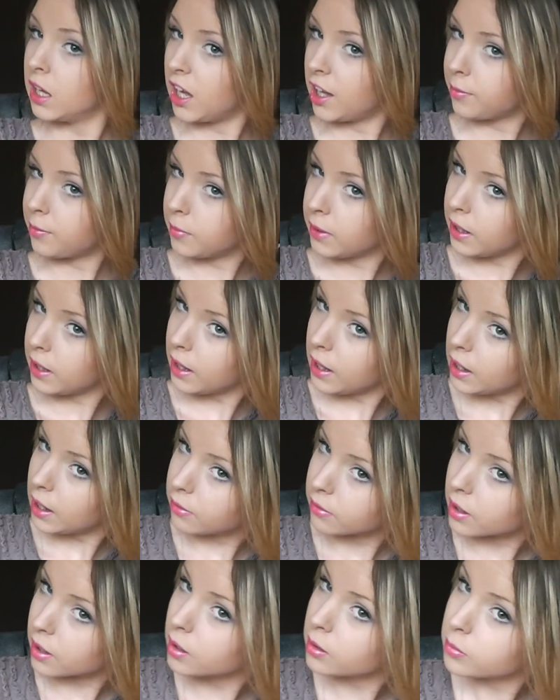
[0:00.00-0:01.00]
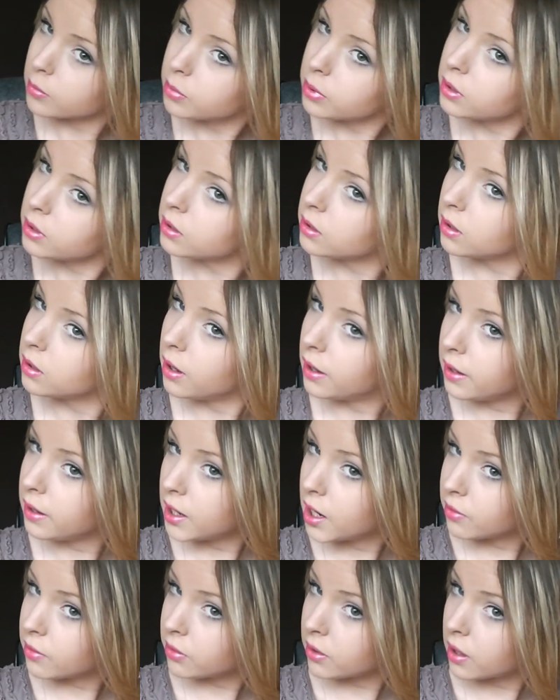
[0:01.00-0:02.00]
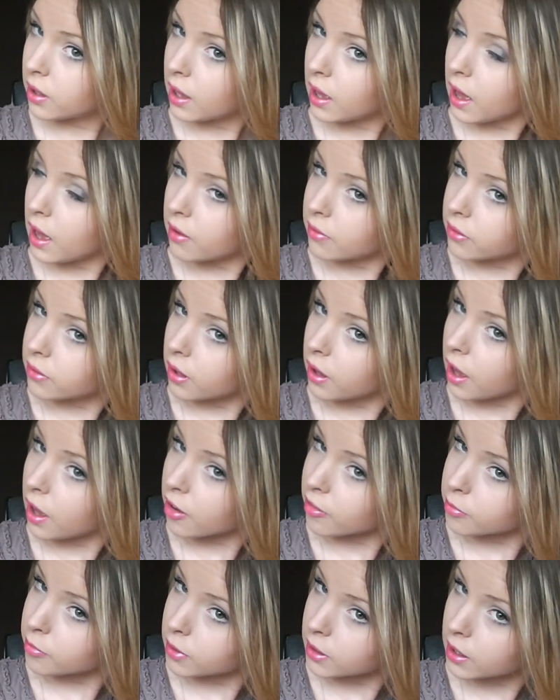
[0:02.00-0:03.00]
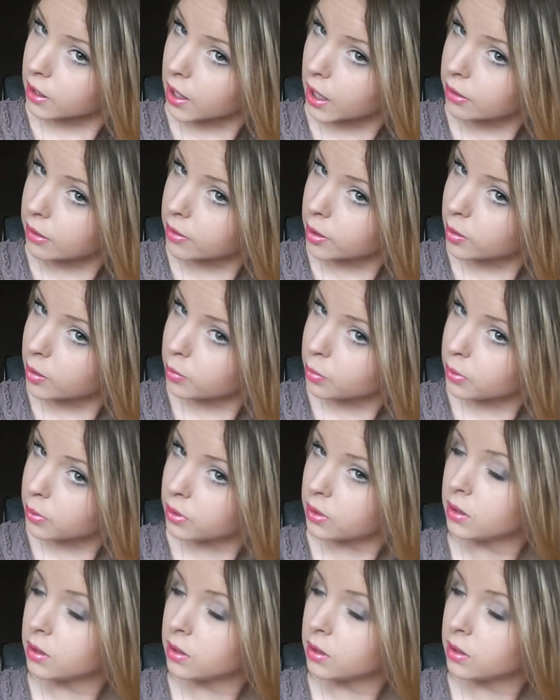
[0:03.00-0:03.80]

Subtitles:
I have my hair up. I never ever have my hair up,